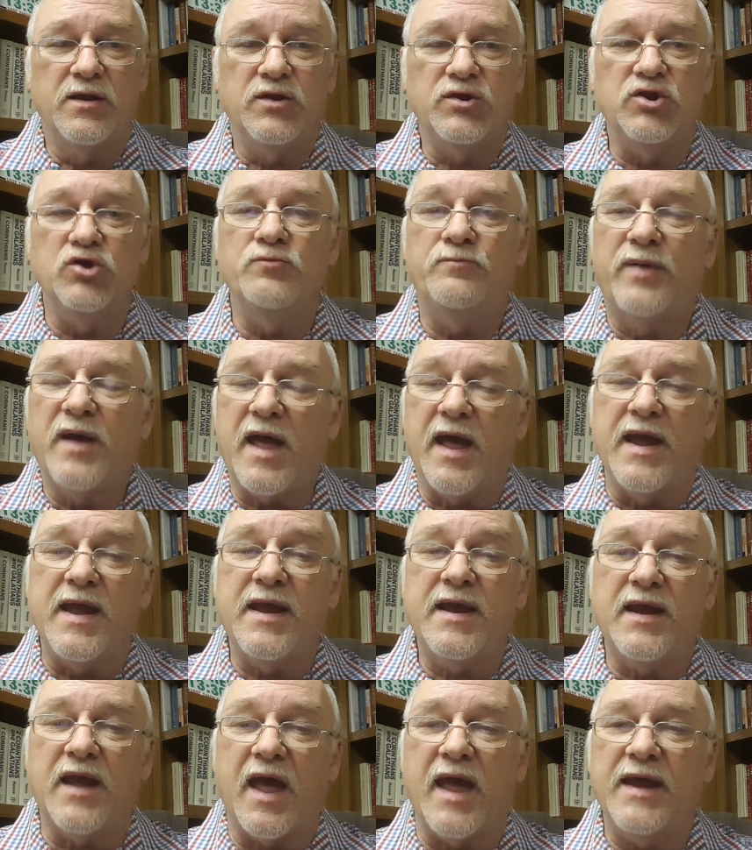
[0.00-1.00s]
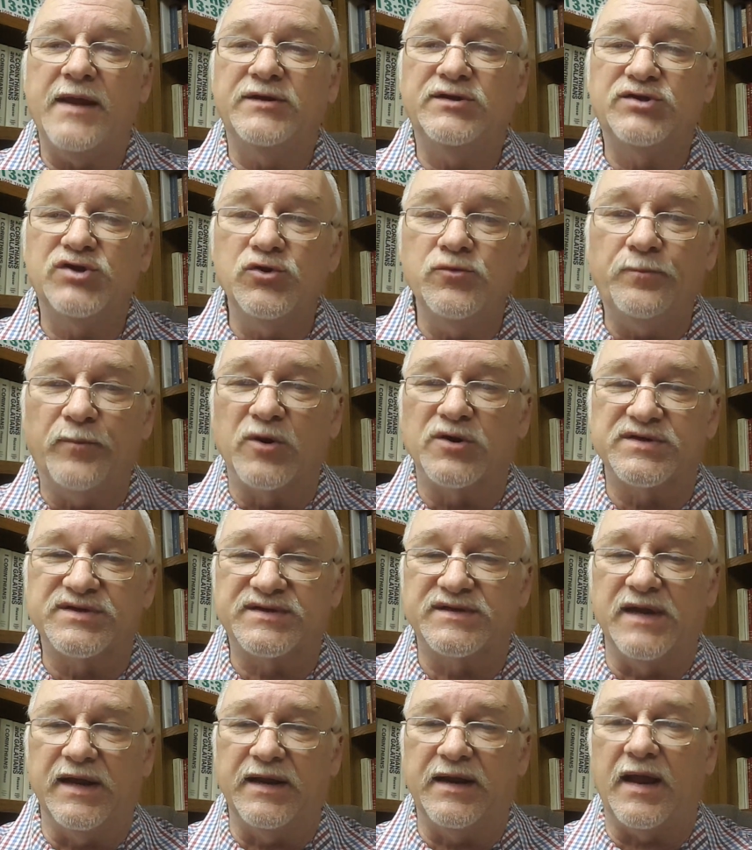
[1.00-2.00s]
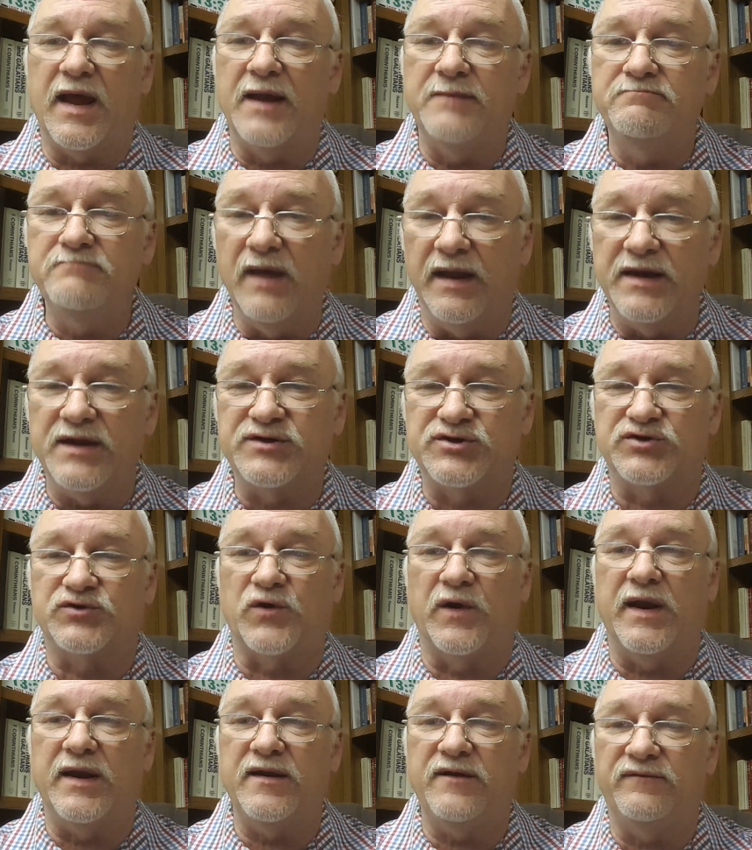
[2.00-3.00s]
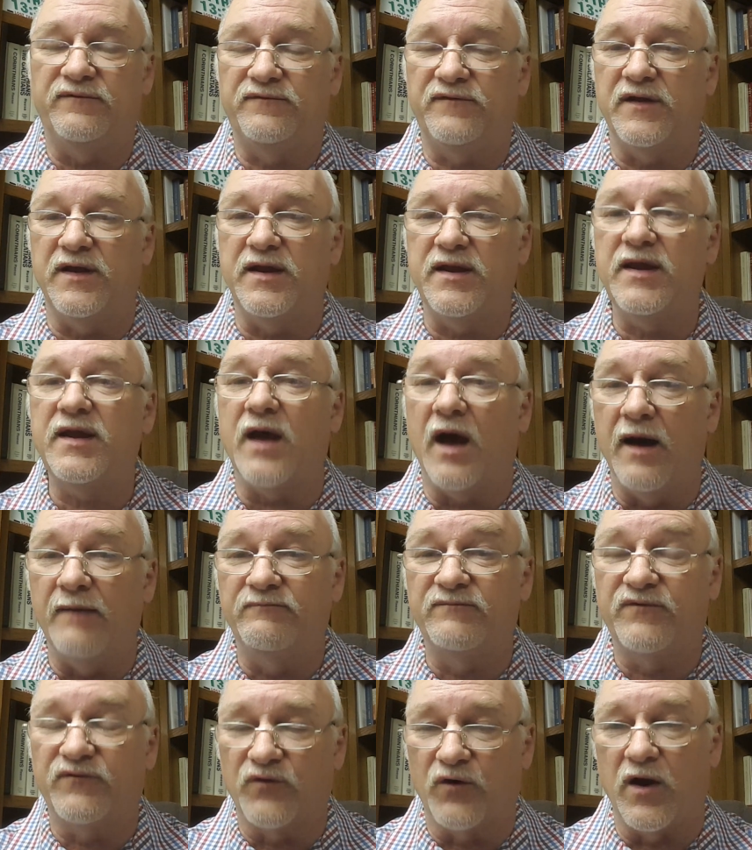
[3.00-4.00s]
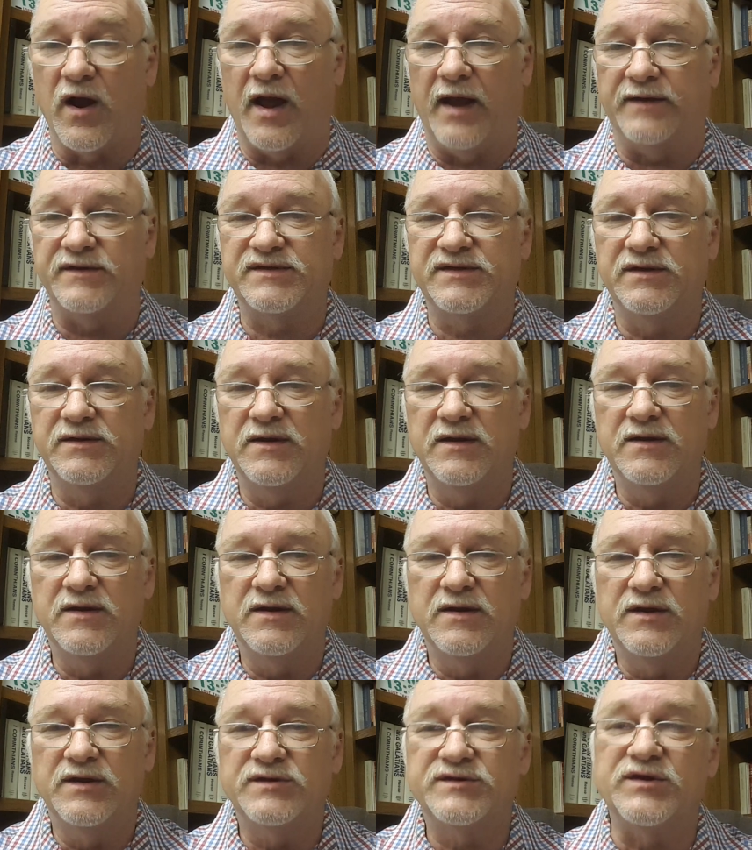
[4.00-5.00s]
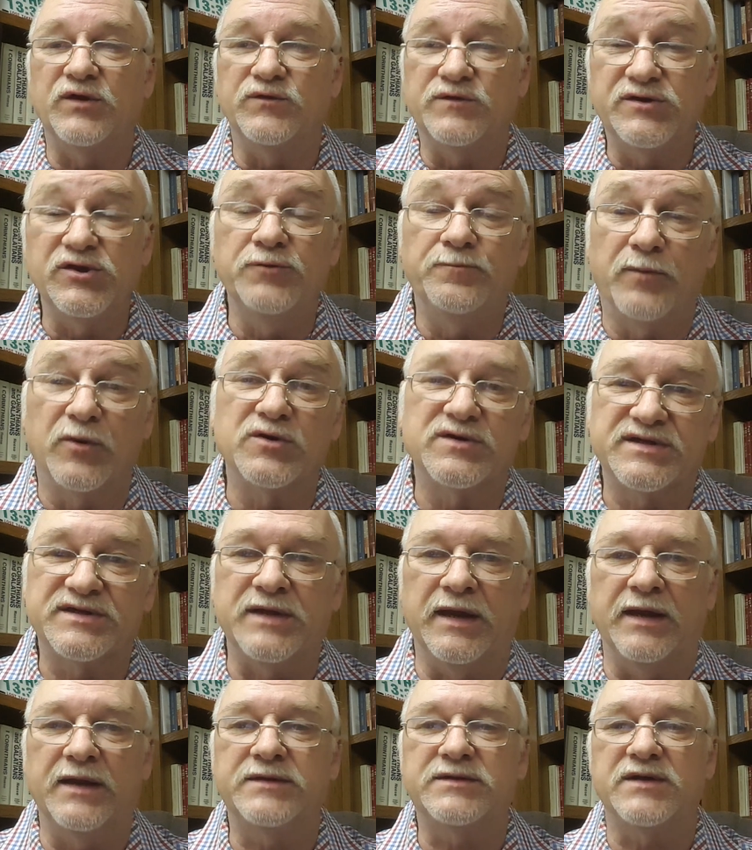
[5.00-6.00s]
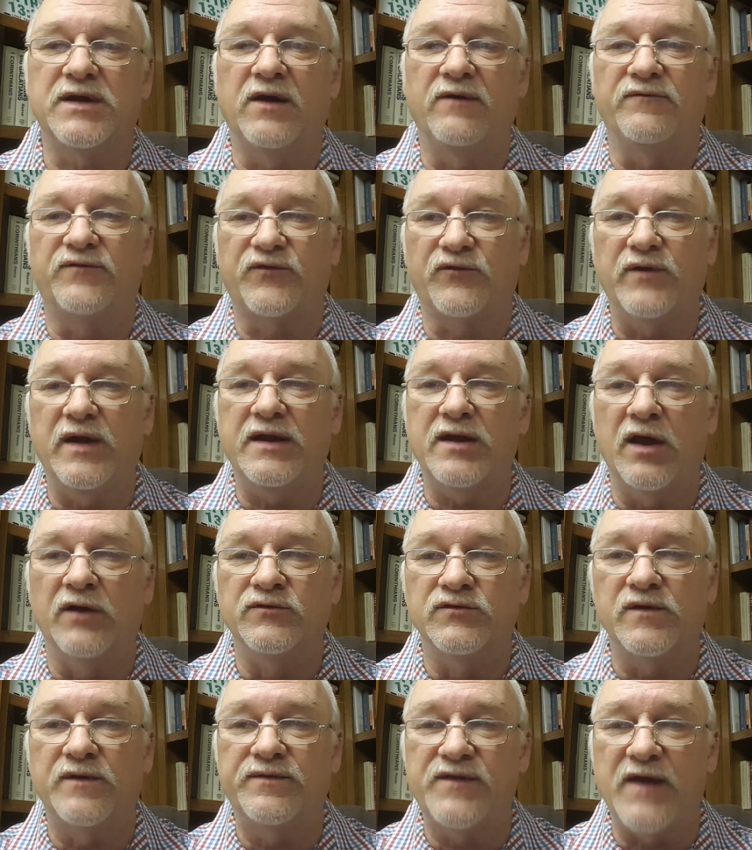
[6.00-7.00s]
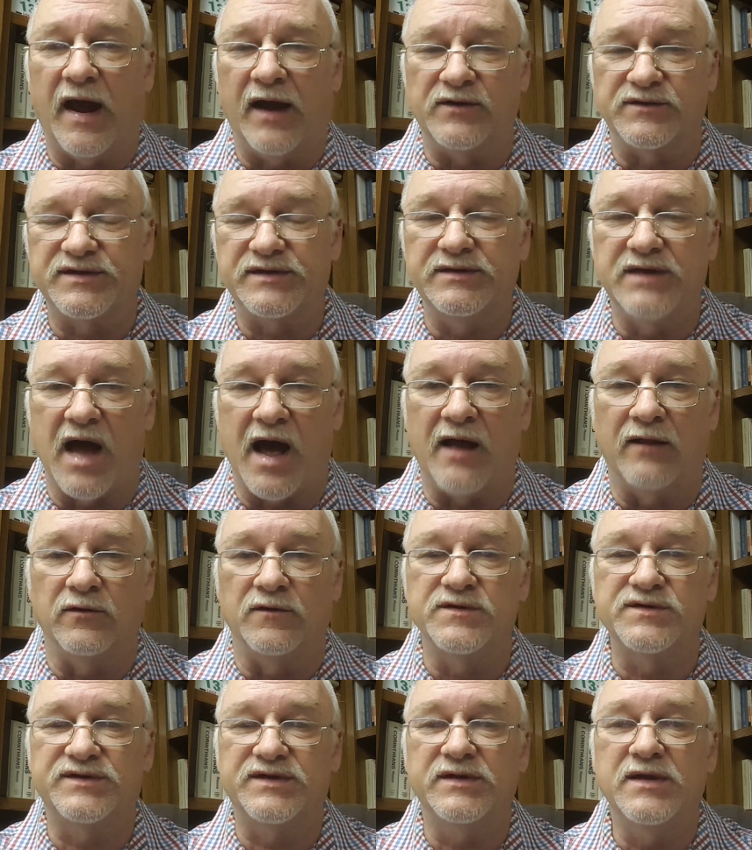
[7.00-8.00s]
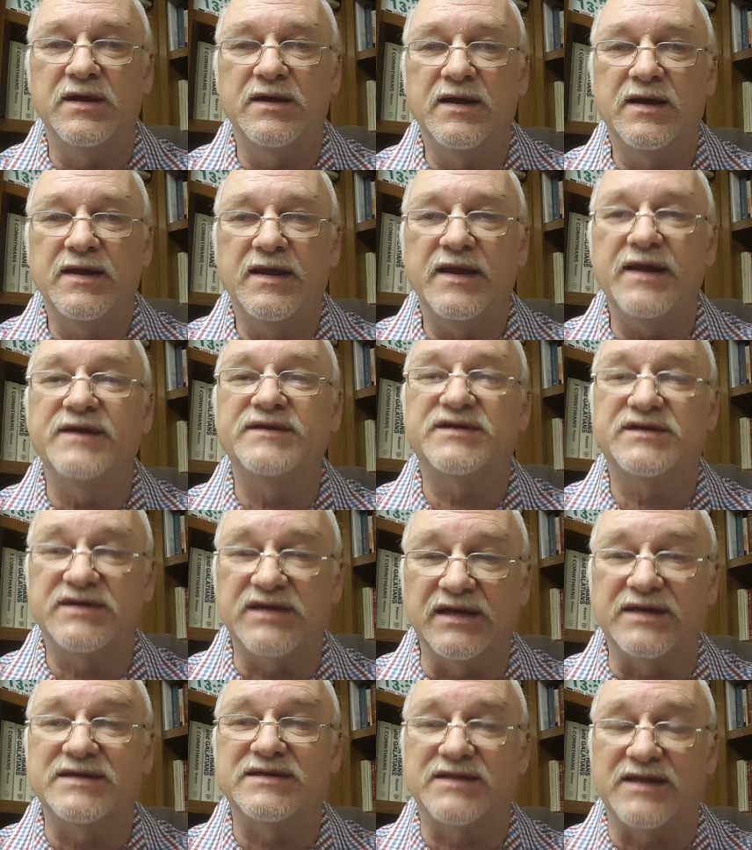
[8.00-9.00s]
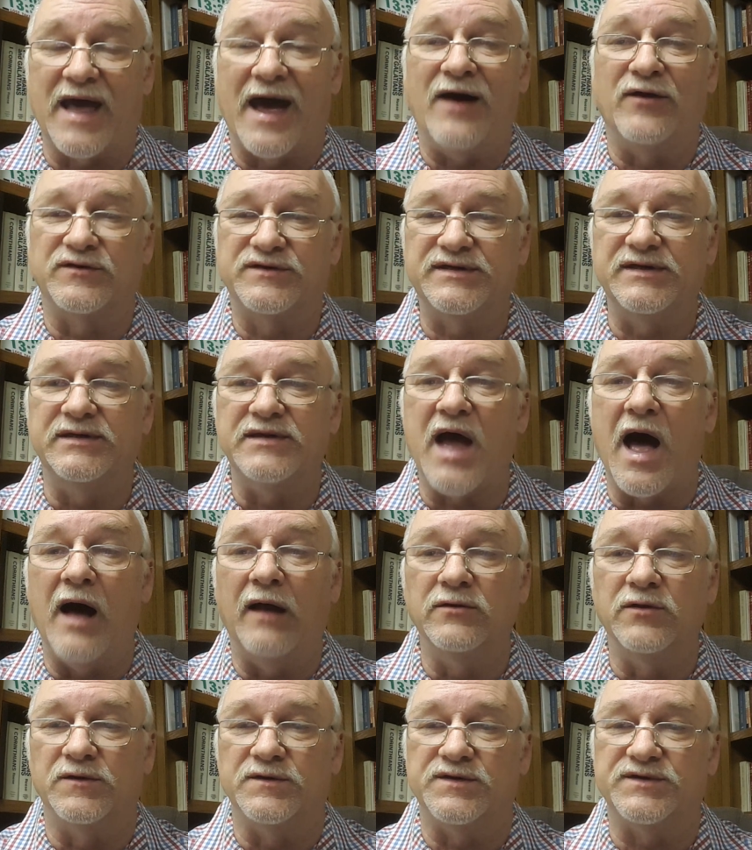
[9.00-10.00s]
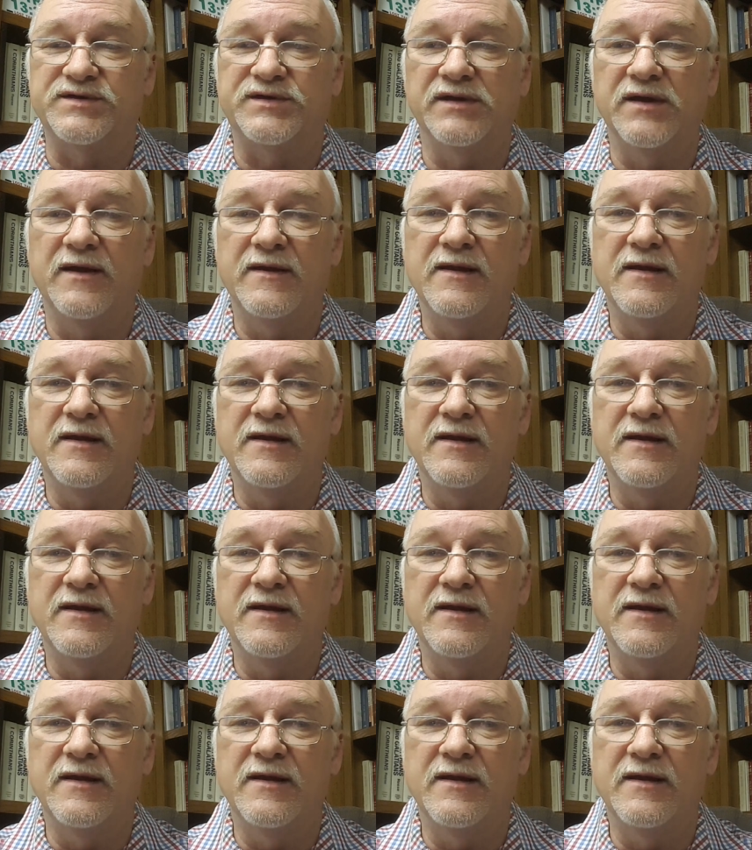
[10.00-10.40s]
you pay a 2% administrative fee up front. So 2% of $300,000 is $6,000.